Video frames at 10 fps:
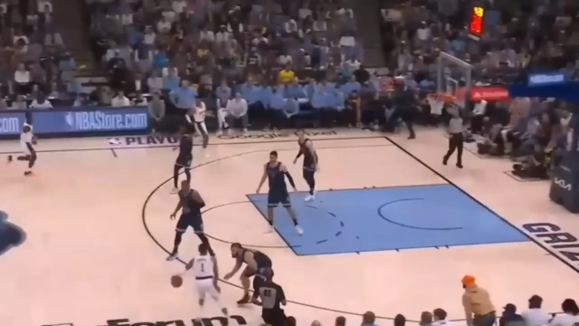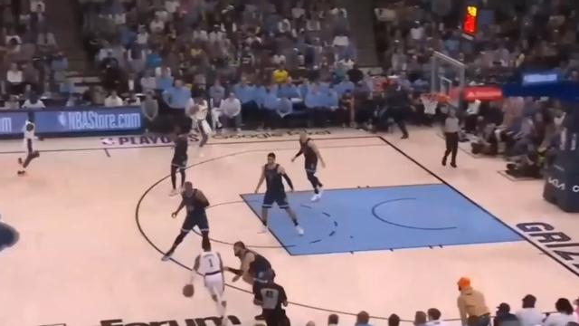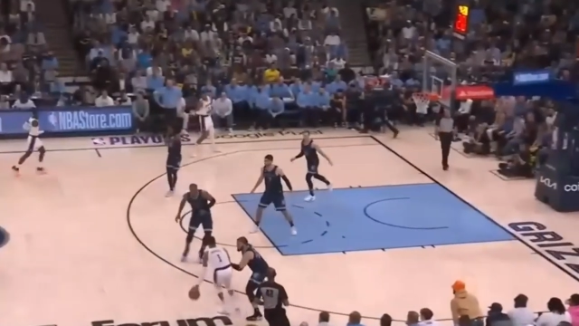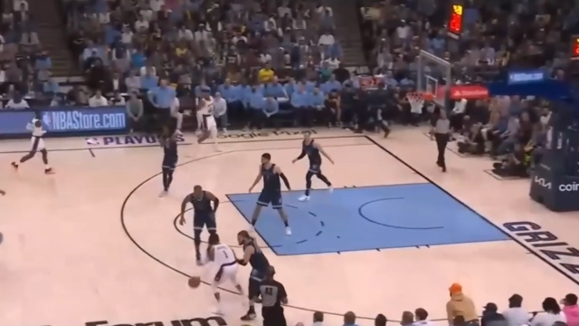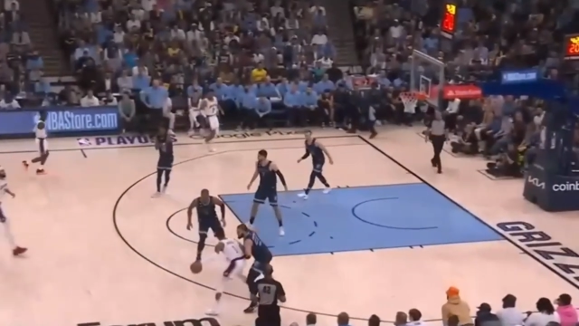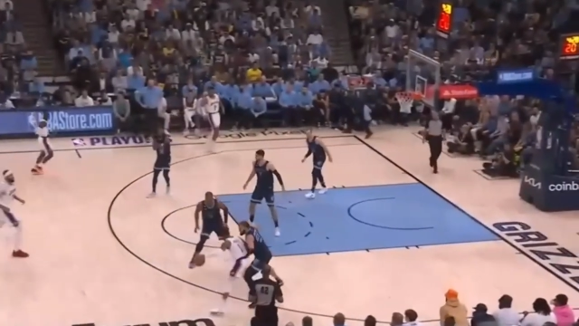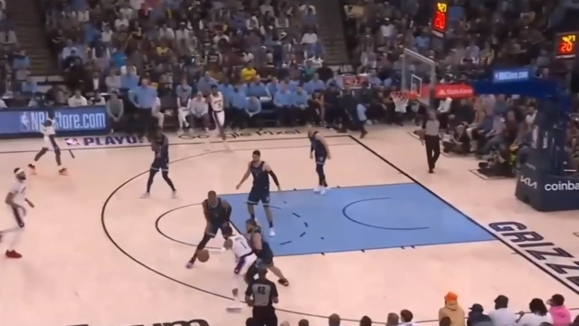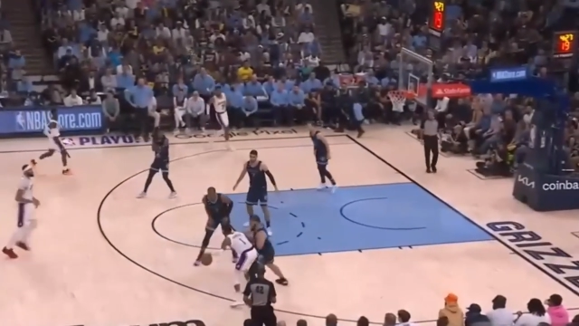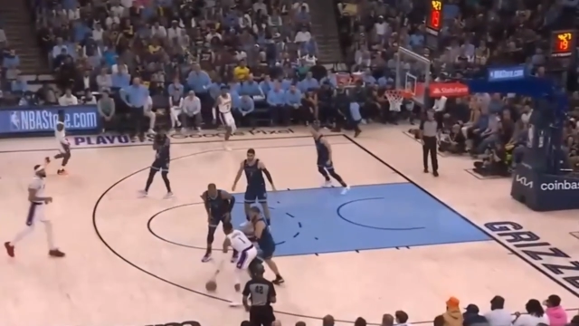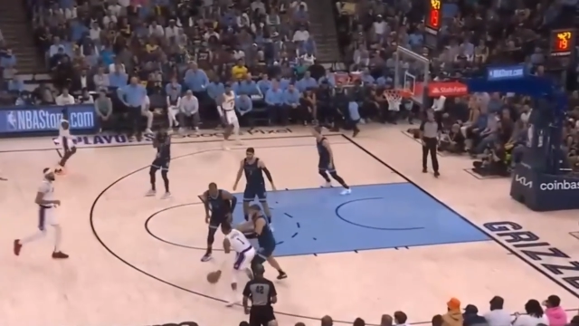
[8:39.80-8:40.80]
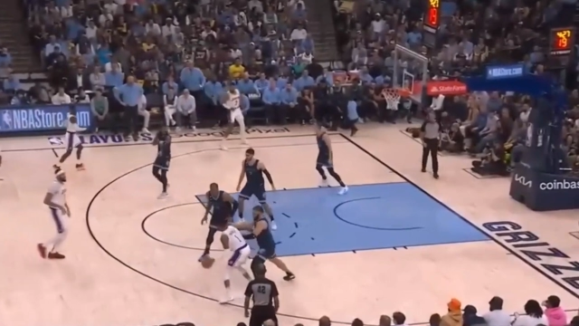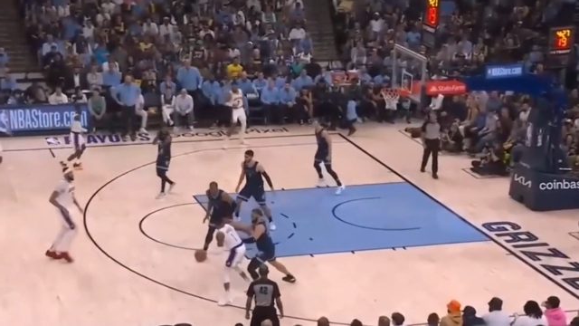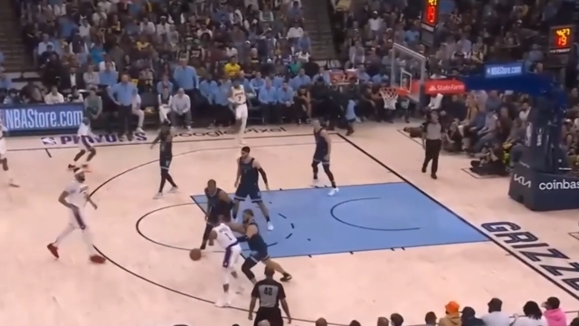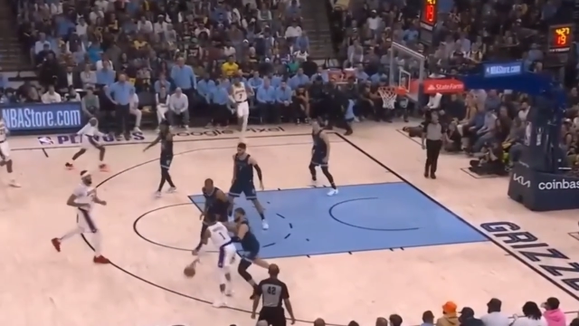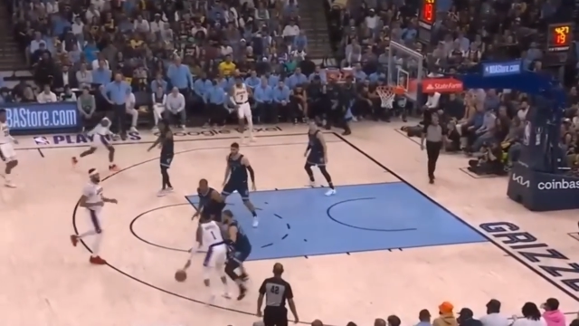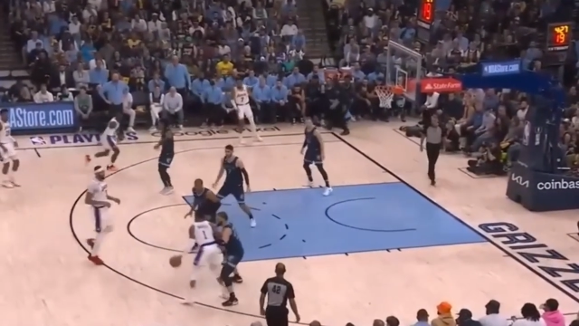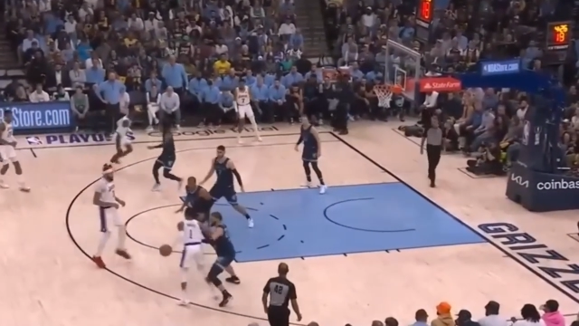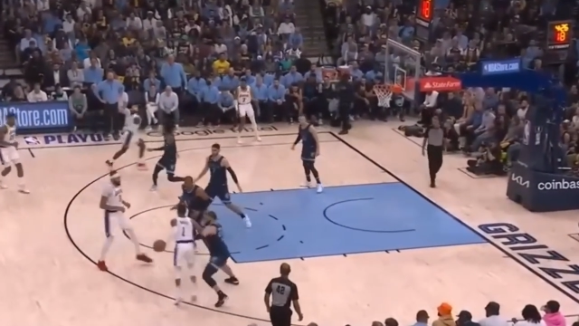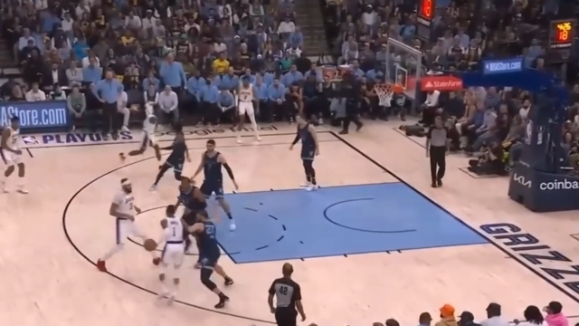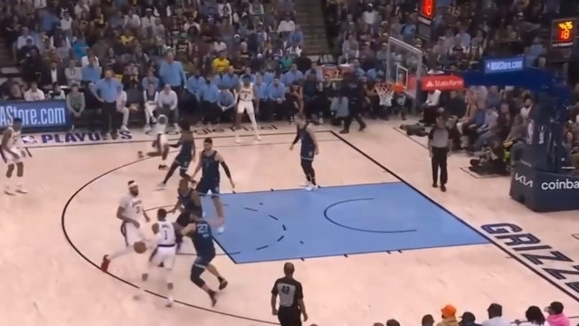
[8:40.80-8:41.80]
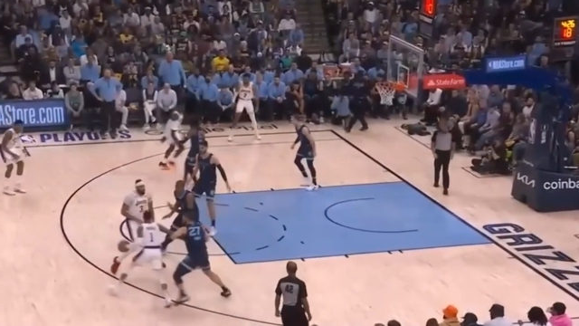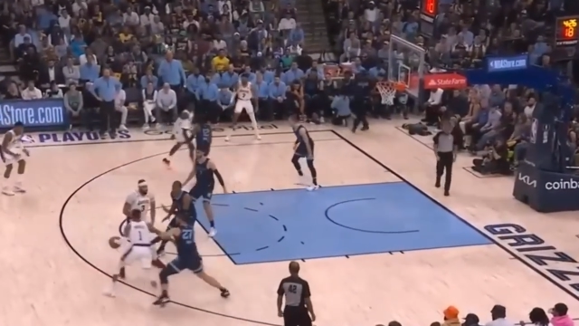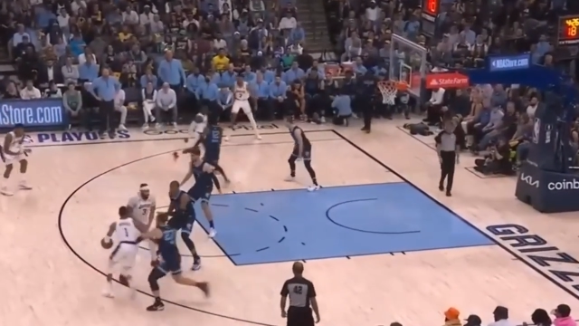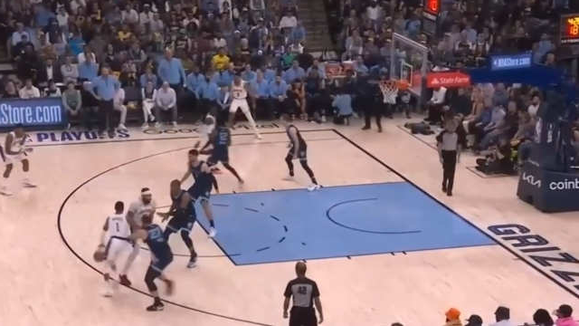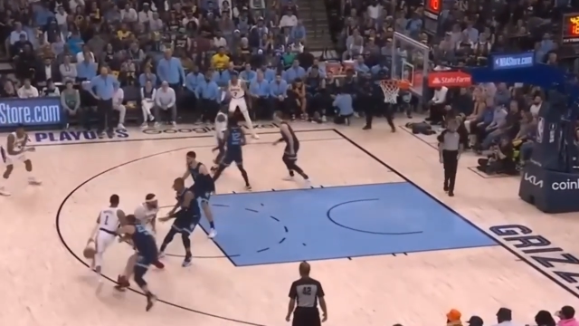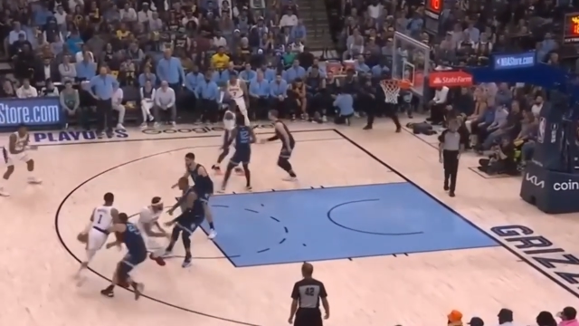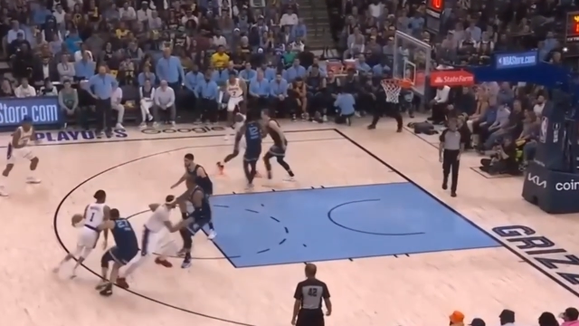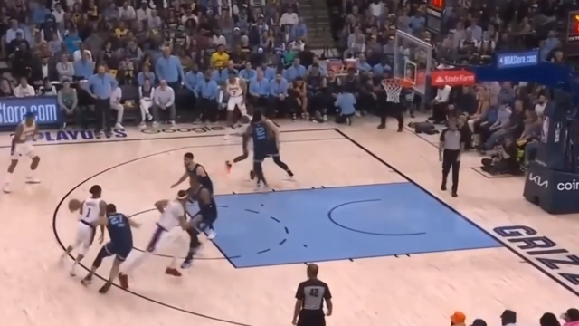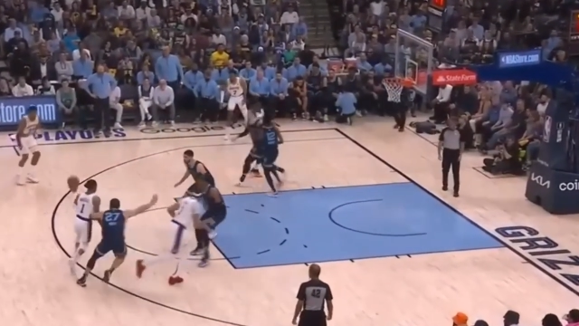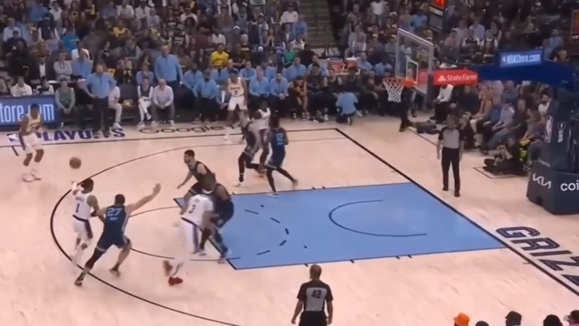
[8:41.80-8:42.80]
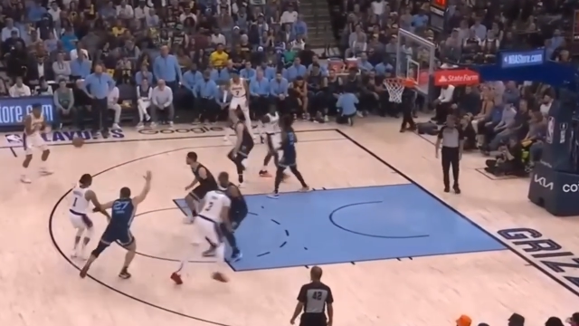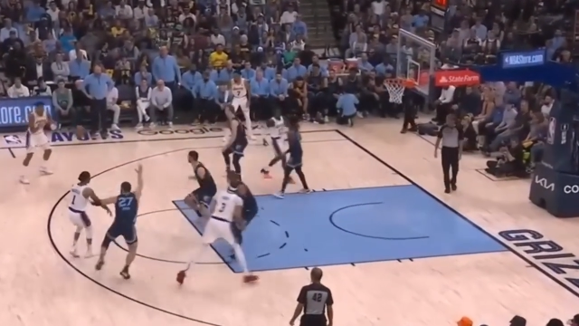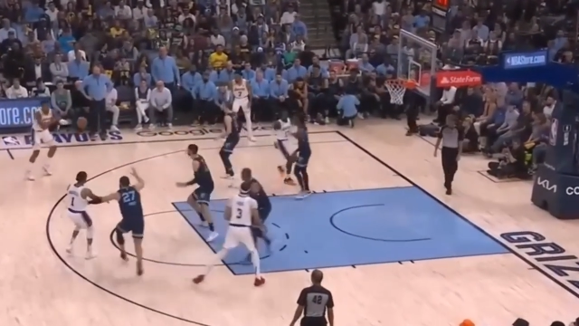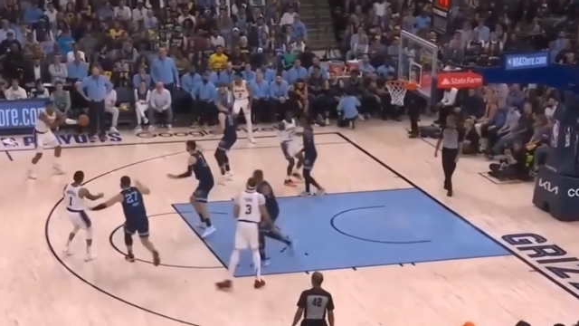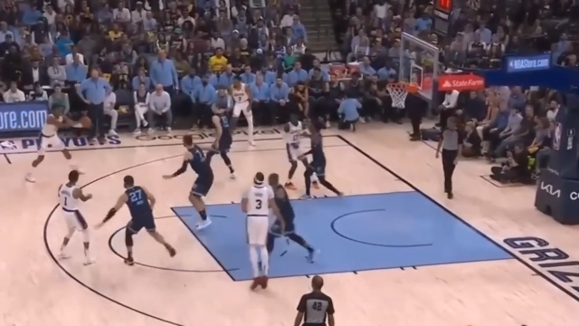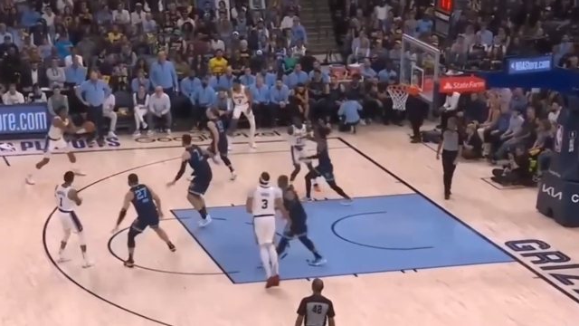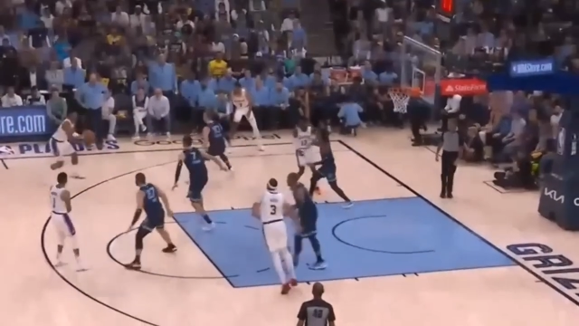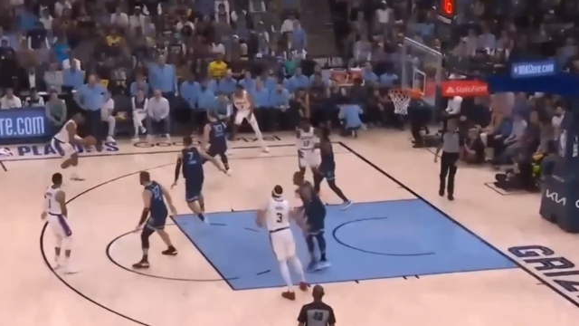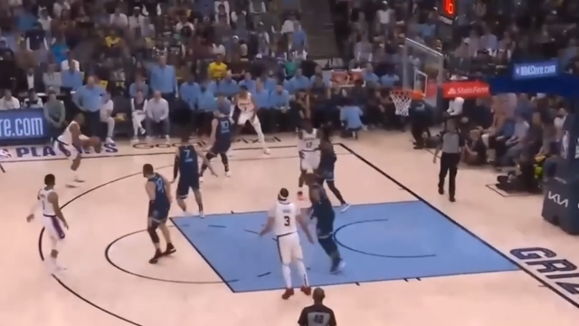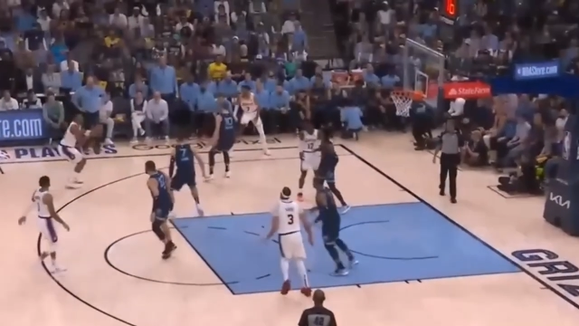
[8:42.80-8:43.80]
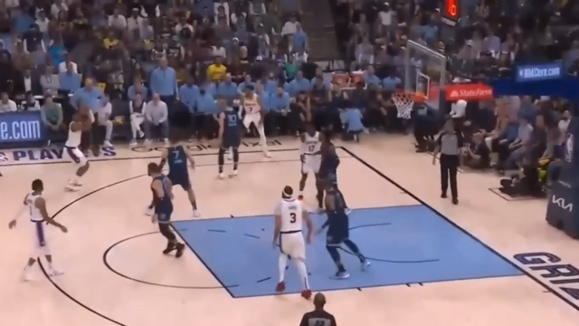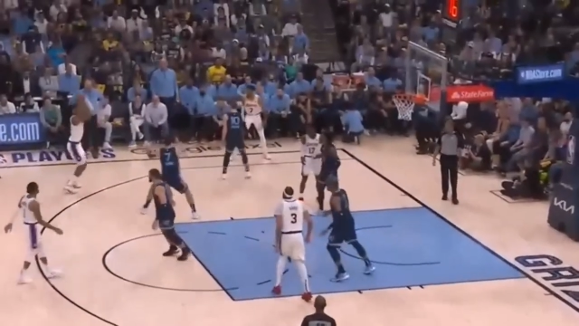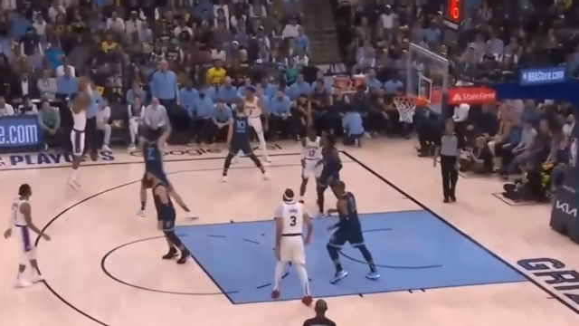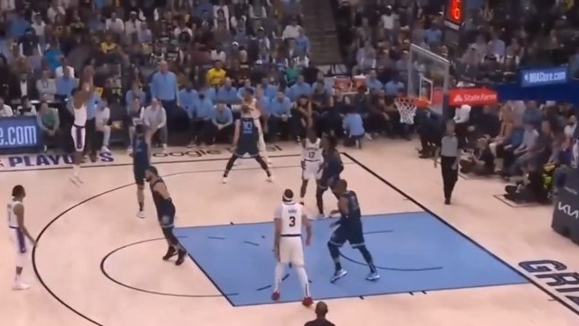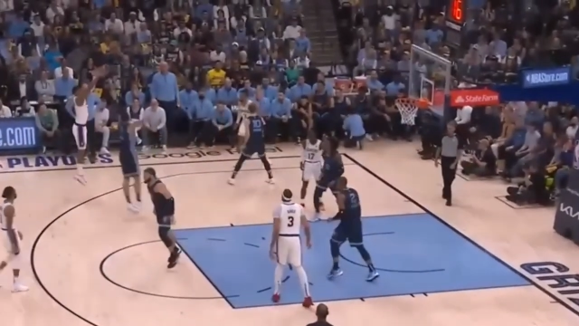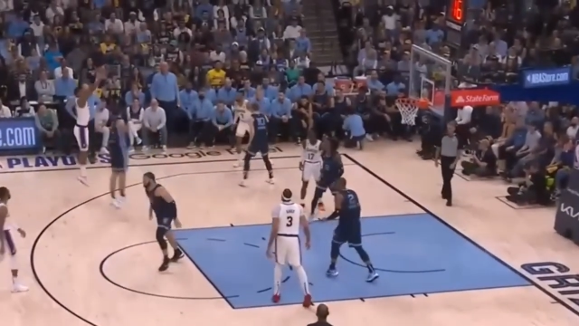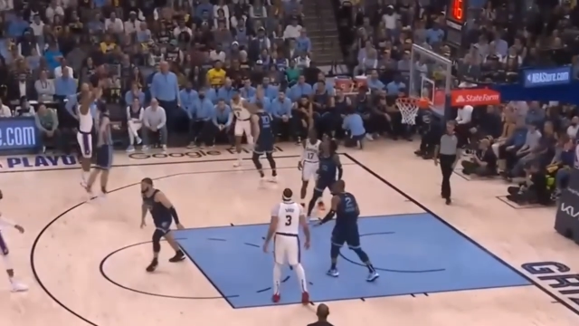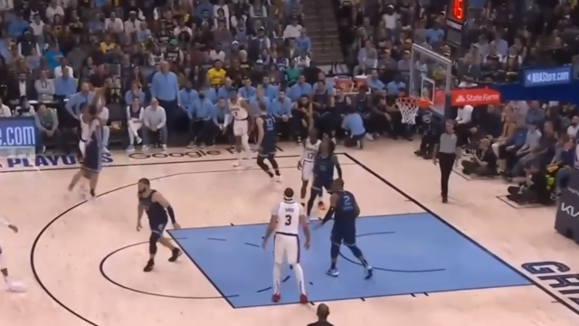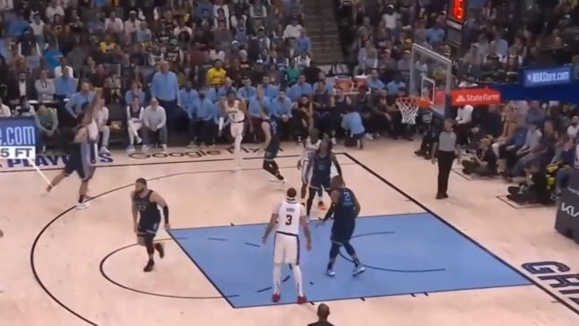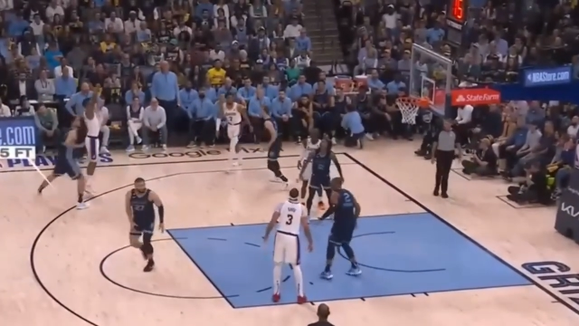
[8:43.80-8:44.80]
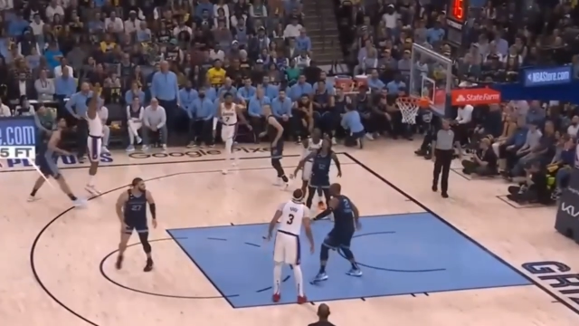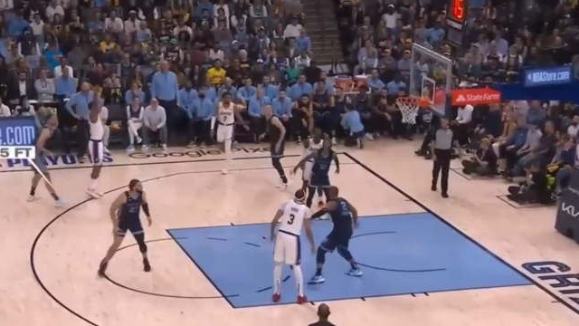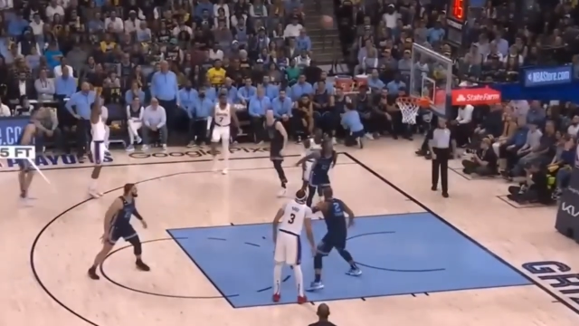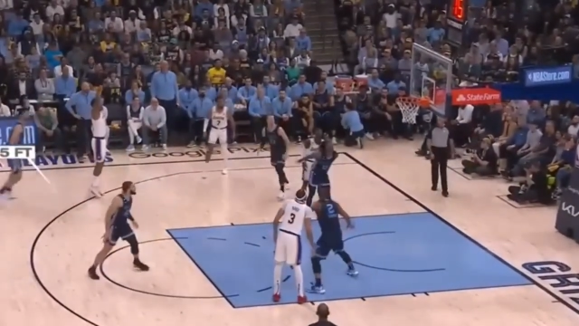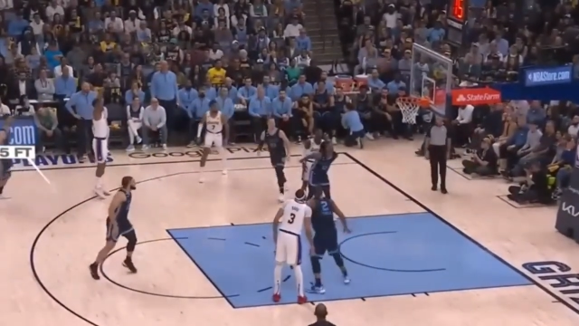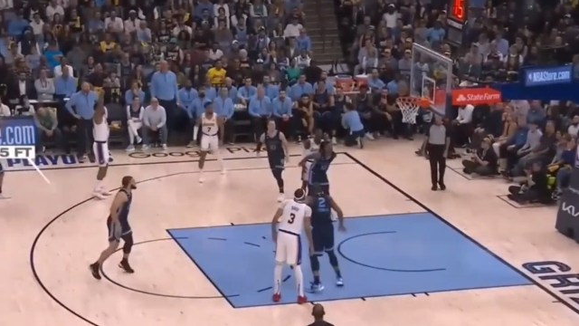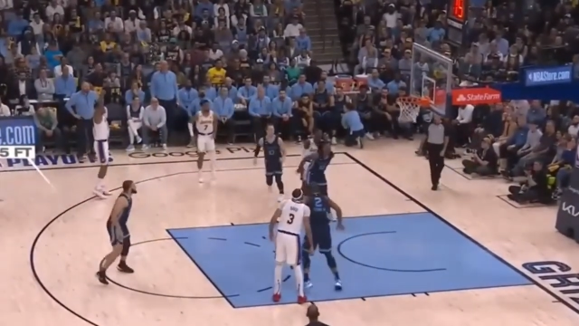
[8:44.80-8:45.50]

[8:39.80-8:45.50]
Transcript: [unreadable: no face in view]